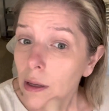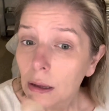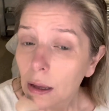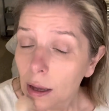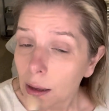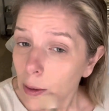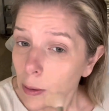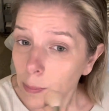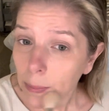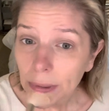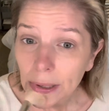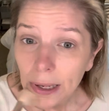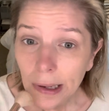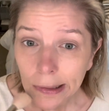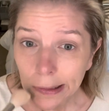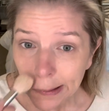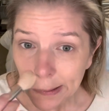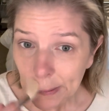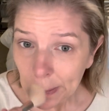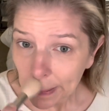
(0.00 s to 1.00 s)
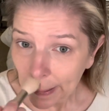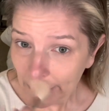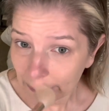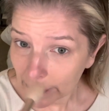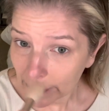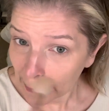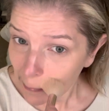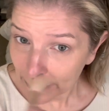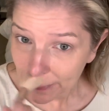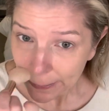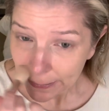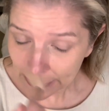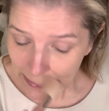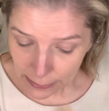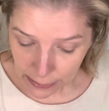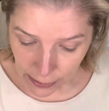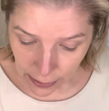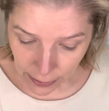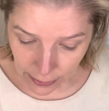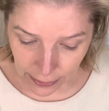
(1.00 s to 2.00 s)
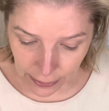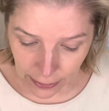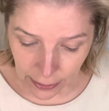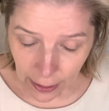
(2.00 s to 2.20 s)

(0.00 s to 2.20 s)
I'll be honest, when I very first started,